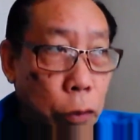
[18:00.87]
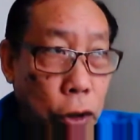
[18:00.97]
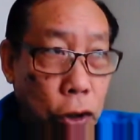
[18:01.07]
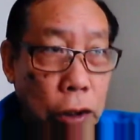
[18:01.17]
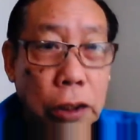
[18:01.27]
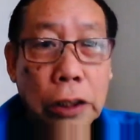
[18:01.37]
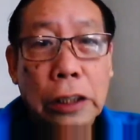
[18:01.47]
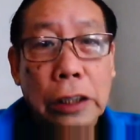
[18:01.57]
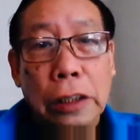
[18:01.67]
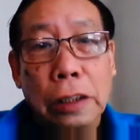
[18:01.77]
which
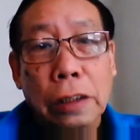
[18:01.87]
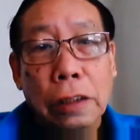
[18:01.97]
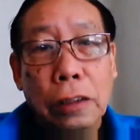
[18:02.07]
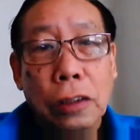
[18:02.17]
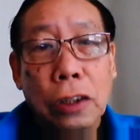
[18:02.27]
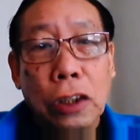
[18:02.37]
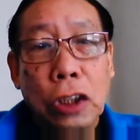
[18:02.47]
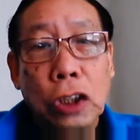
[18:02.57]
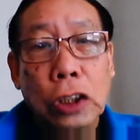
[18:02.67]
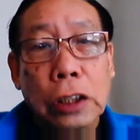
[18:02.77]
in turn,
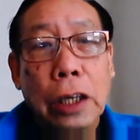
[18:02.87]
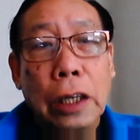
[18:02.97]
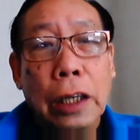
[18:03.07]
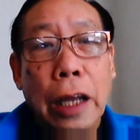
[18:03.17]
each